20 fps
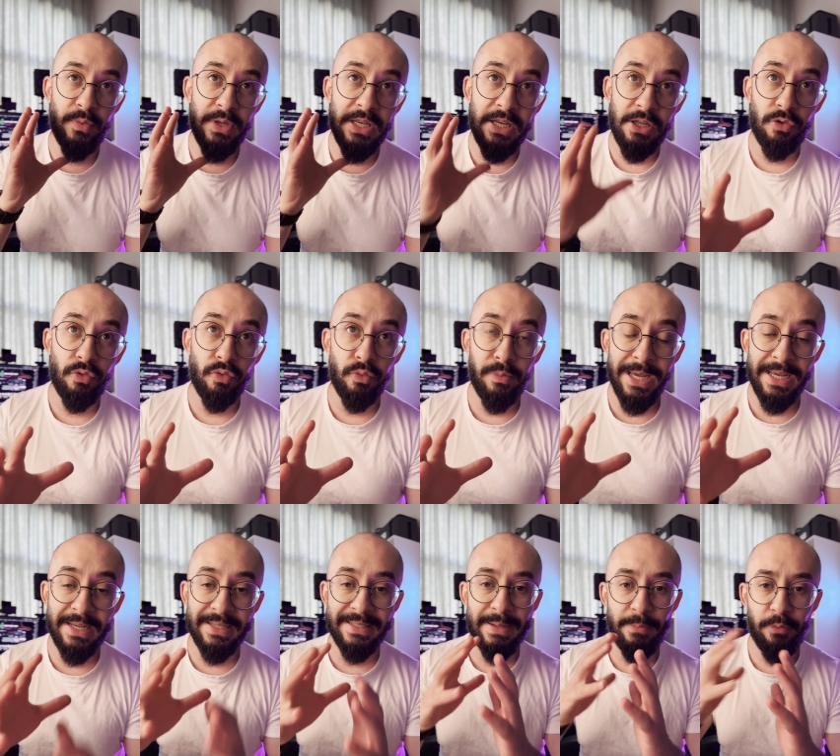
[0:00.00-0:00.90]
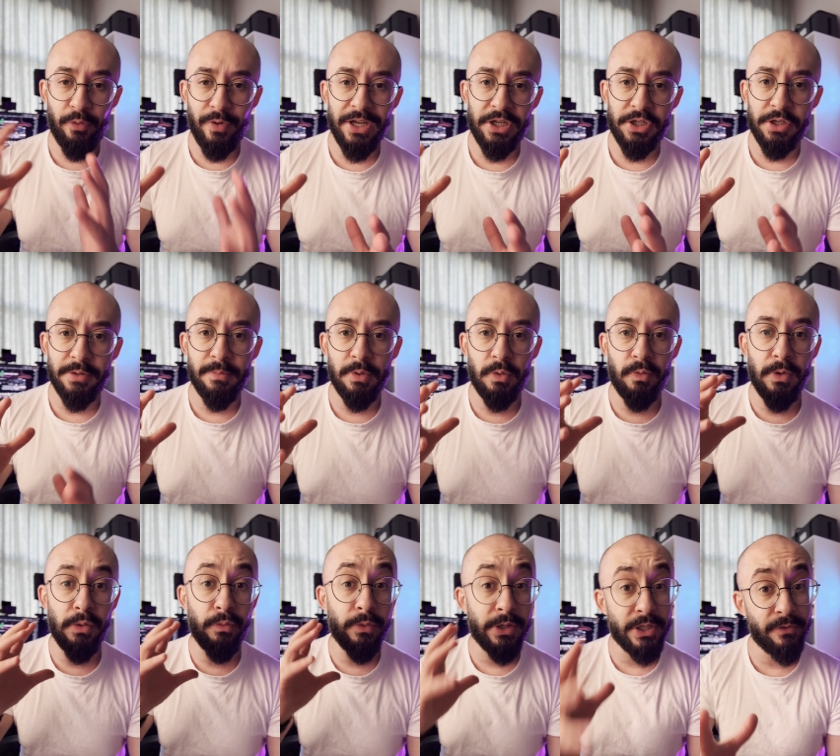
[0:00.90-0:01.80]
we need to make a separation
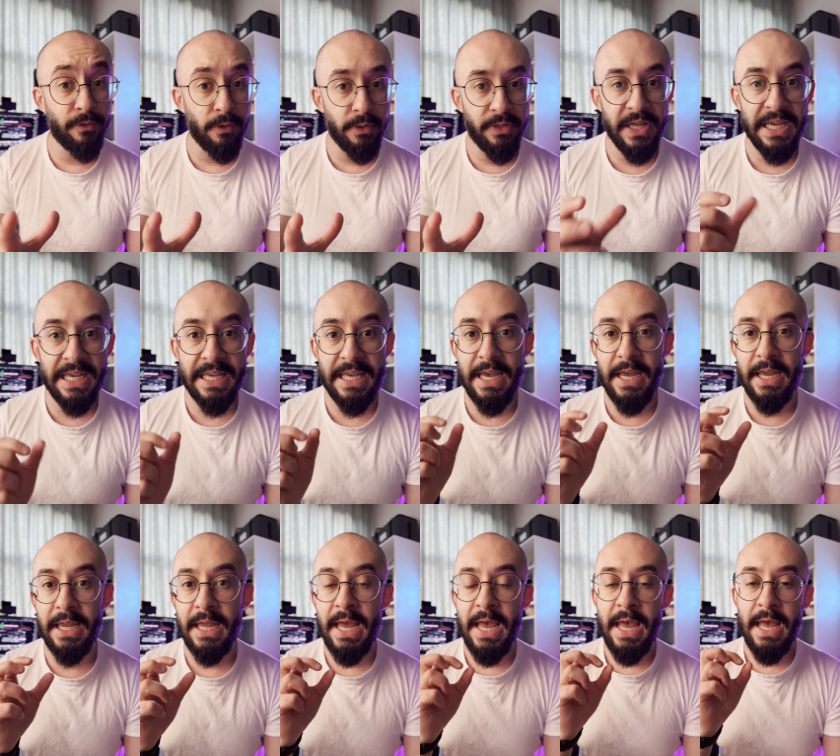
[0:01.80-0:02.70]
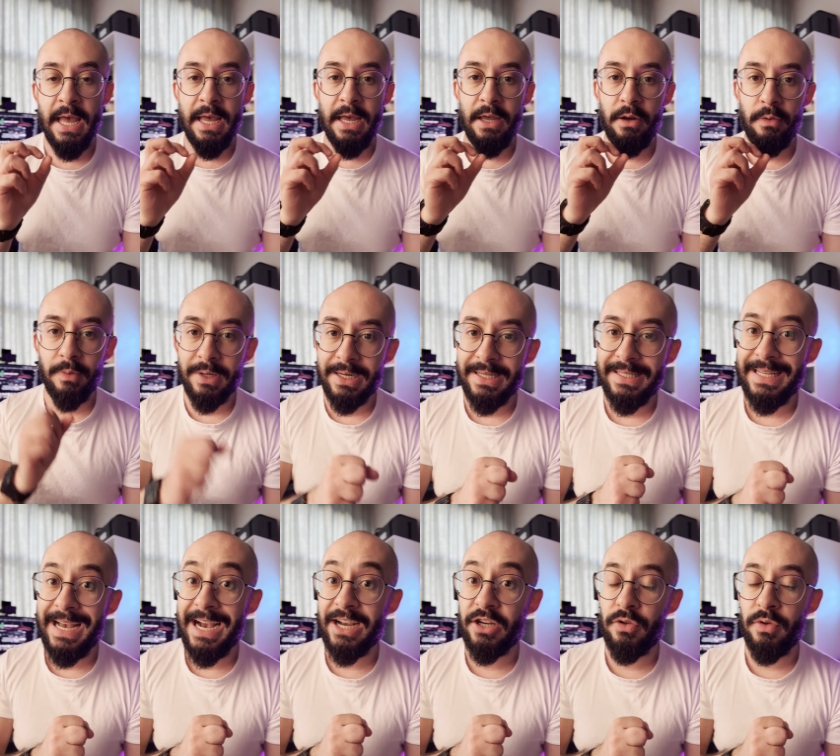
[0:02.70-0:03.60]
between wishful thinking and what is
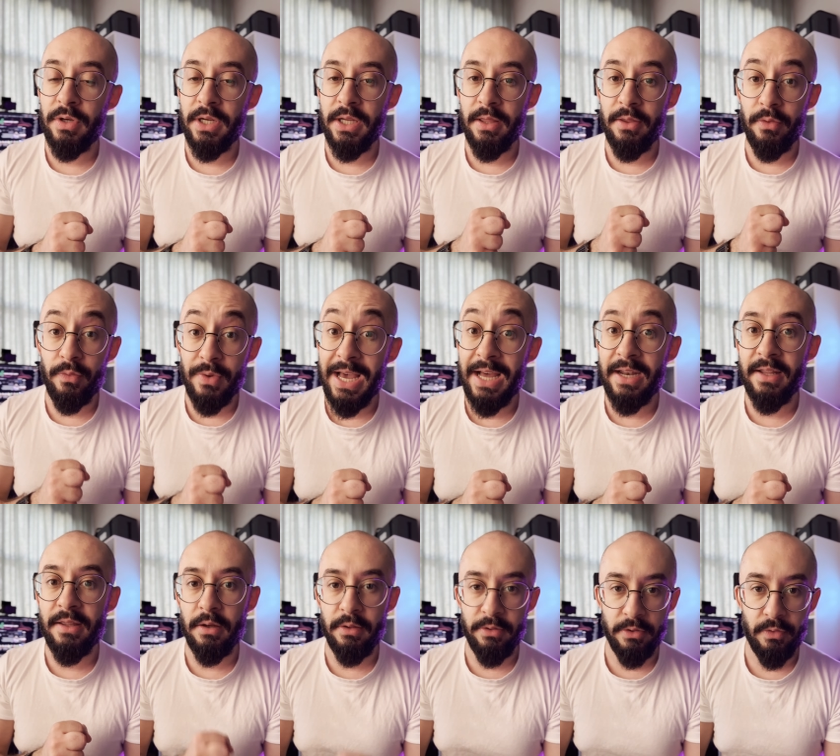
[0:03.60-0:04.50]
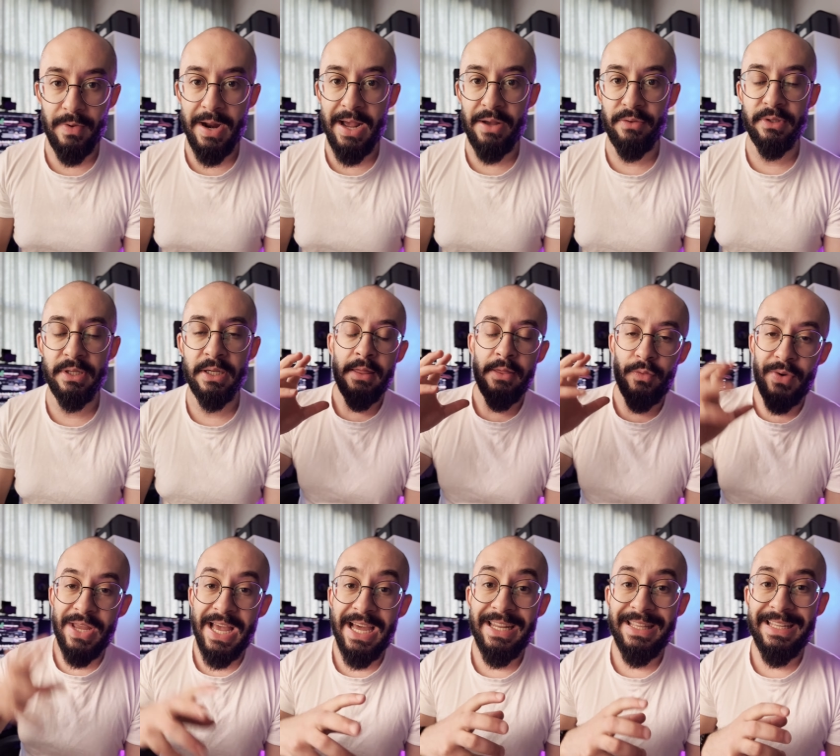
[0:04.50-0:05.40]
actually the reality on the ground. The
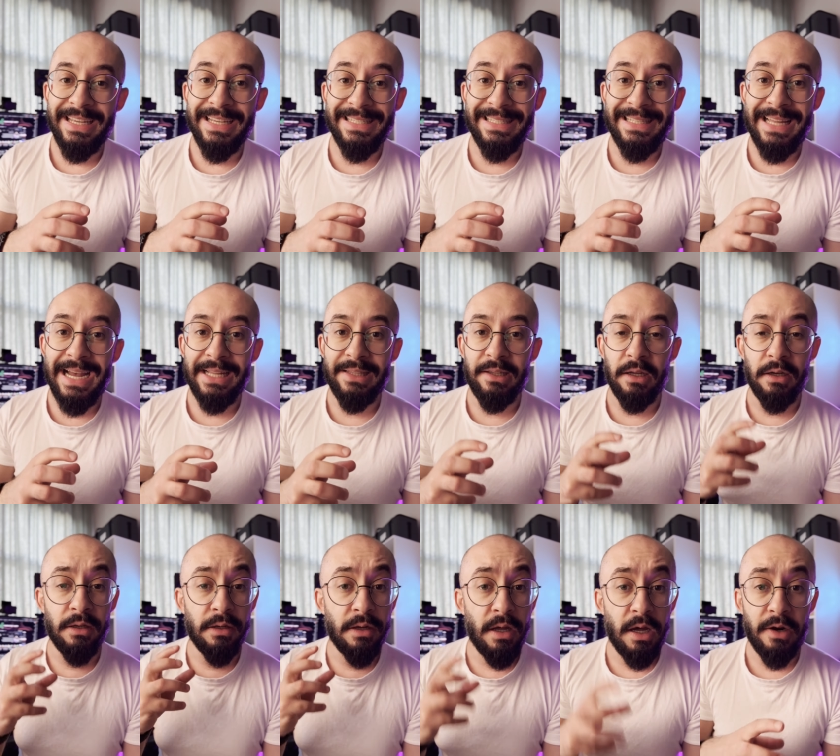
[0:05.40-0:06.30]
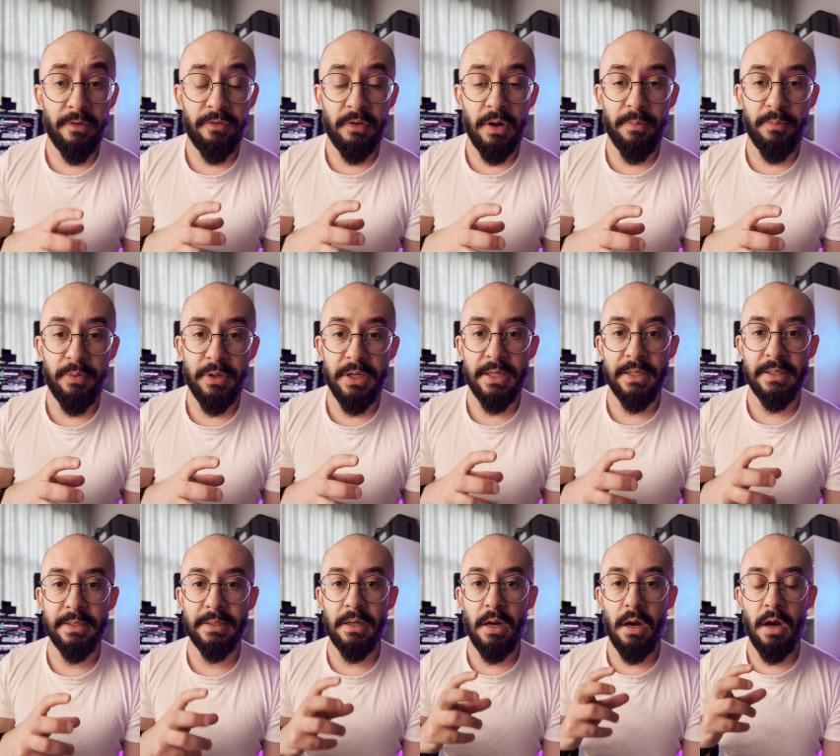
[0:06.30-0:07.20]
reality is that a lot of
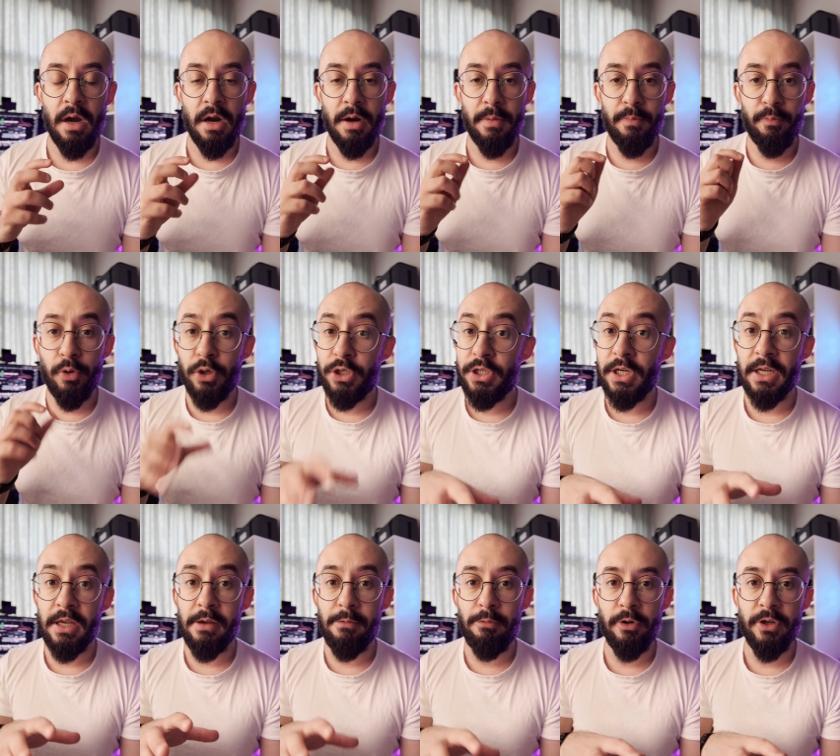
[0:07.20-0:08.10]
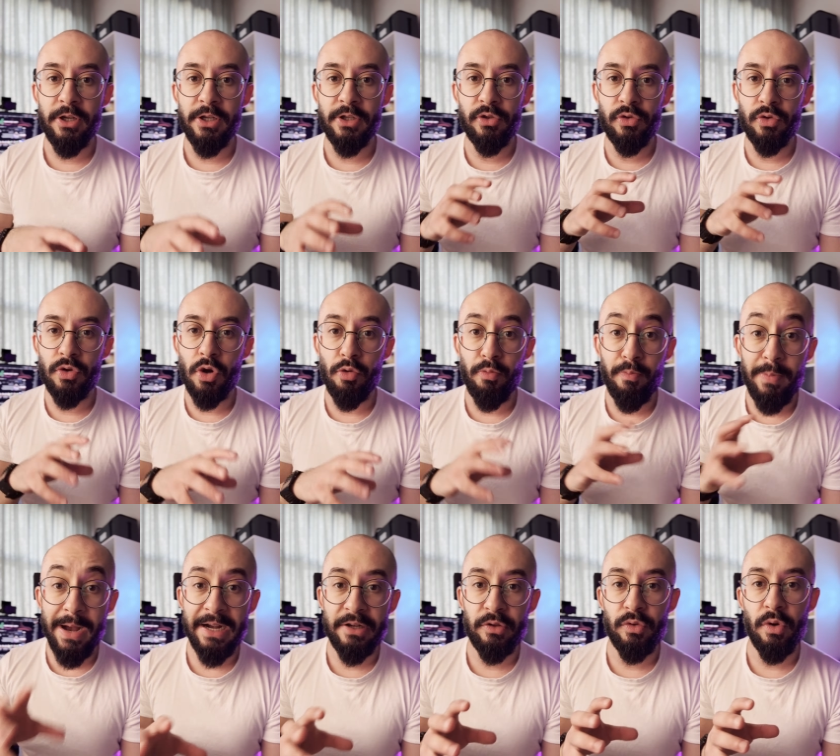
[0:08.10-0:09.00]
companies are pushing employees to go
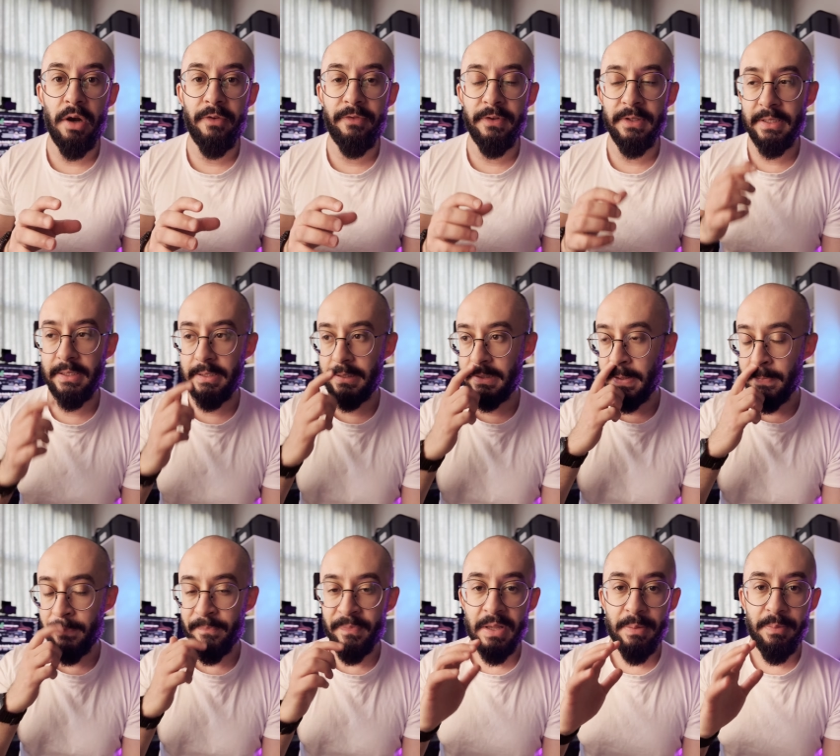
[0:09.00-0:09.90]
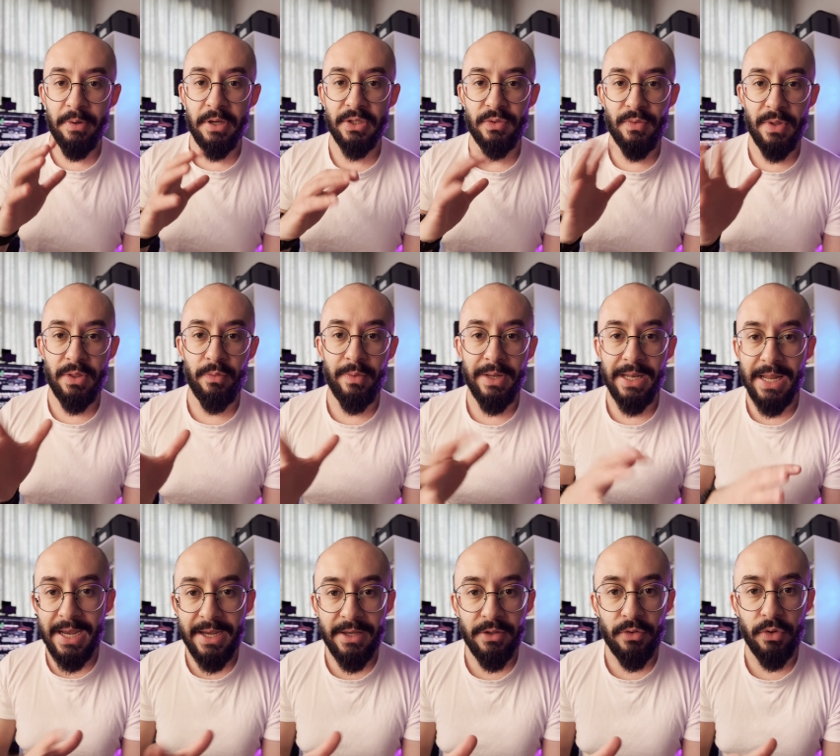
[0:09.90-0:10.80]
back to offices because whether we
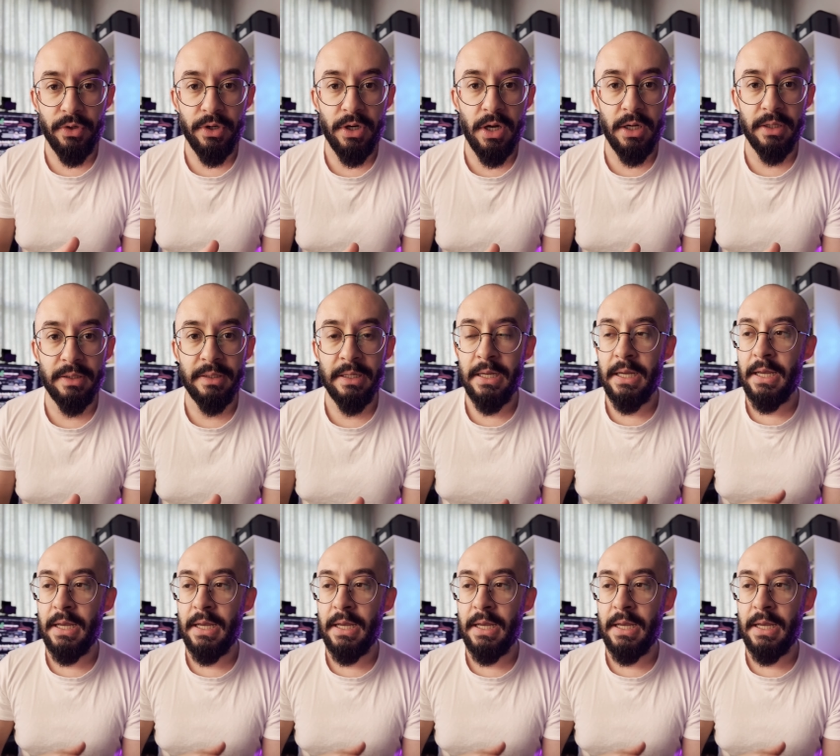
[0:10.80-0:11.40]
like it or not,